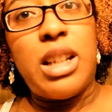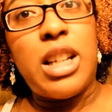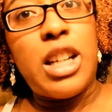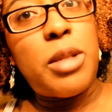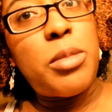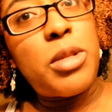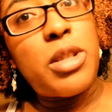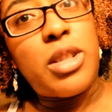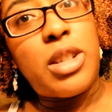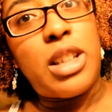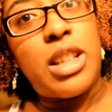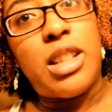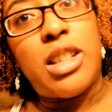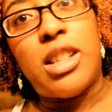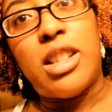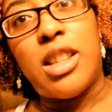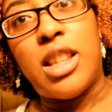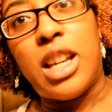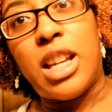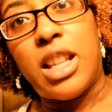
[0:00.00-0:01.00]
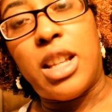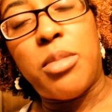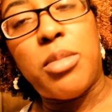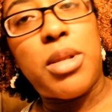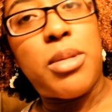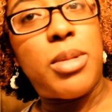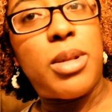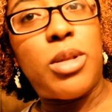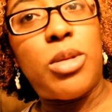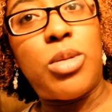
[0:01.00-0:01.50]
I'm not gonna get into that. That
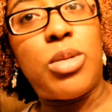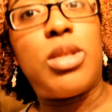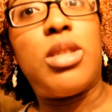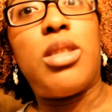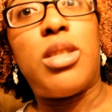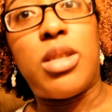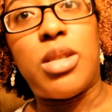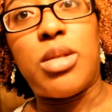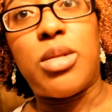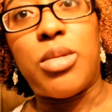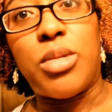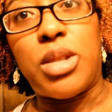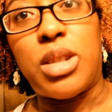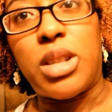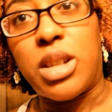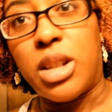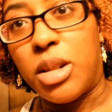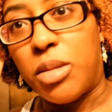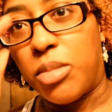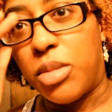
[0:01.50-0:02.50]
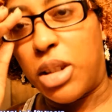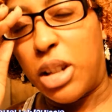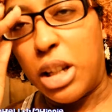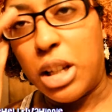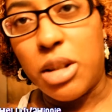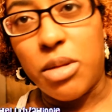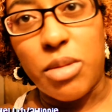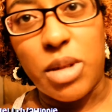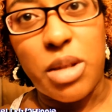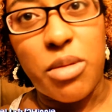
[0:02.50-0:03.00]
might be a whole nother story time. But
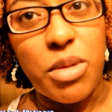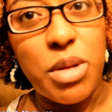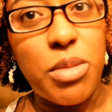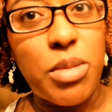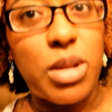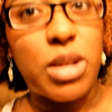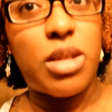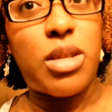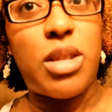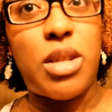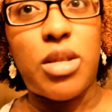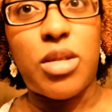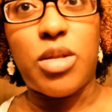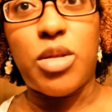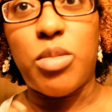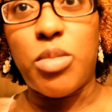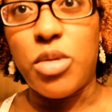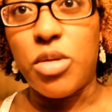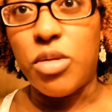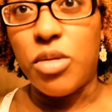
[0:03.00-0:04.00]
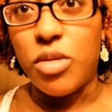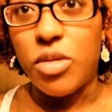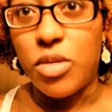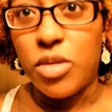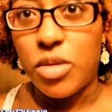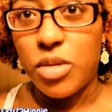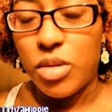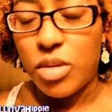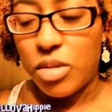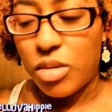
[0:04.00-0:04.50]
anyway, we went down there to
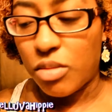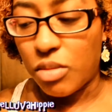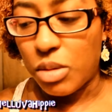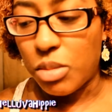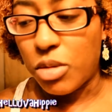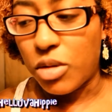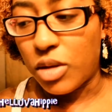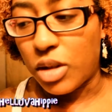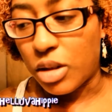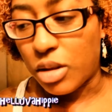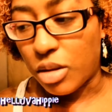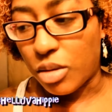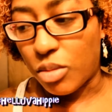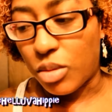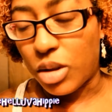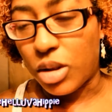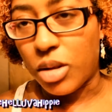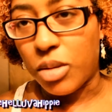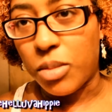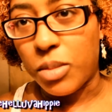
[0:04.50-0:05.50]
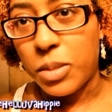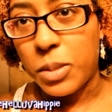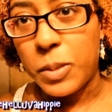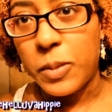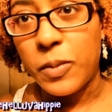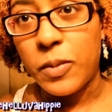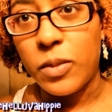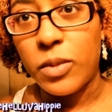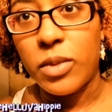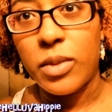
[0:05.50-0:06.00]
move. We moved down there with them,
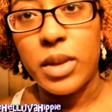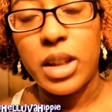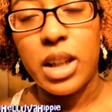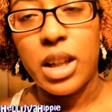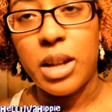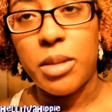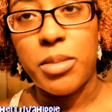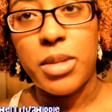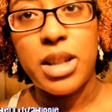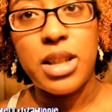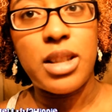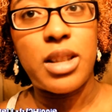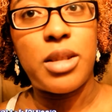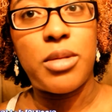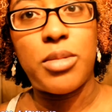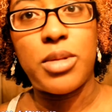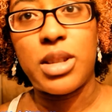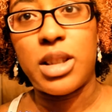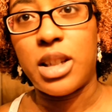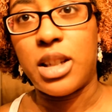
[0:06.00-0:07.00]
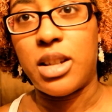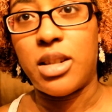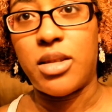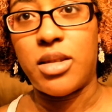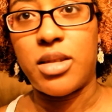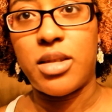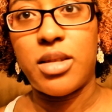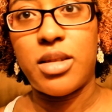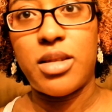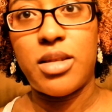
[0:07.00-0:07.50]
and basically it was
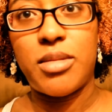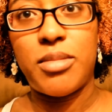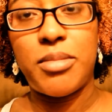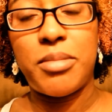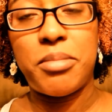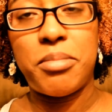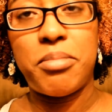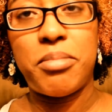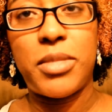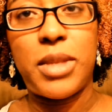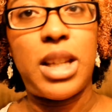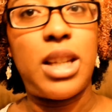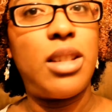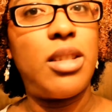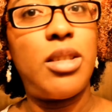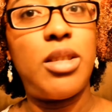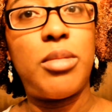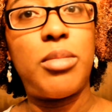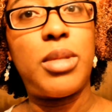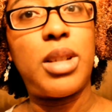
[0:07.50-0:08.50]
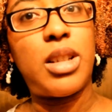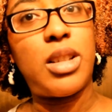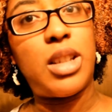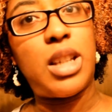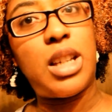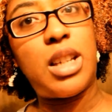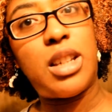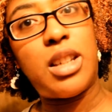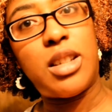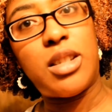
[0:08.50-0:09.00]
chaos. They ended up not
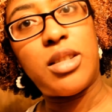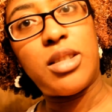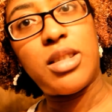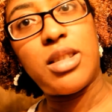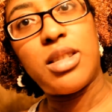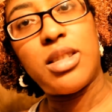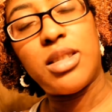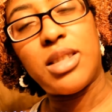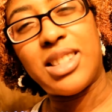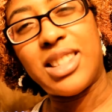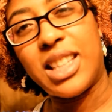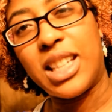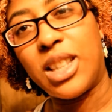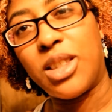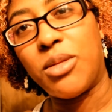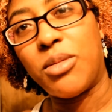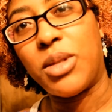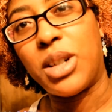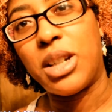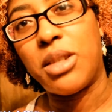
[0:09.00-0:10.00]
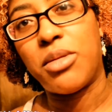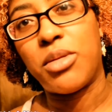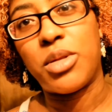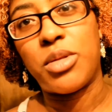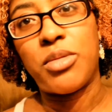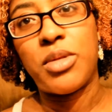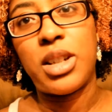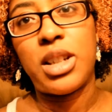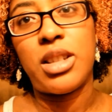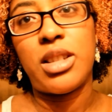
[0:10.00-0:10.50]
liking us. I think the wife was
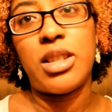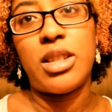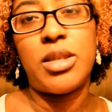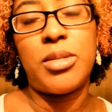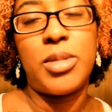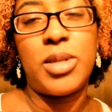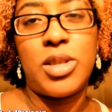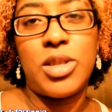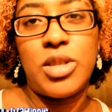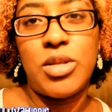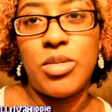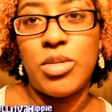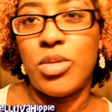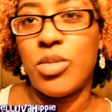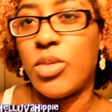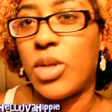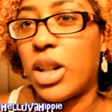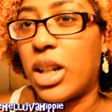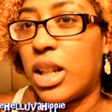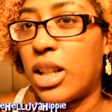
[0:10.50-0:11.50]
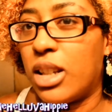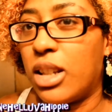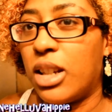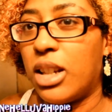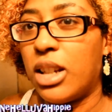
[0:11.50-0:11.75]
racist because she was white,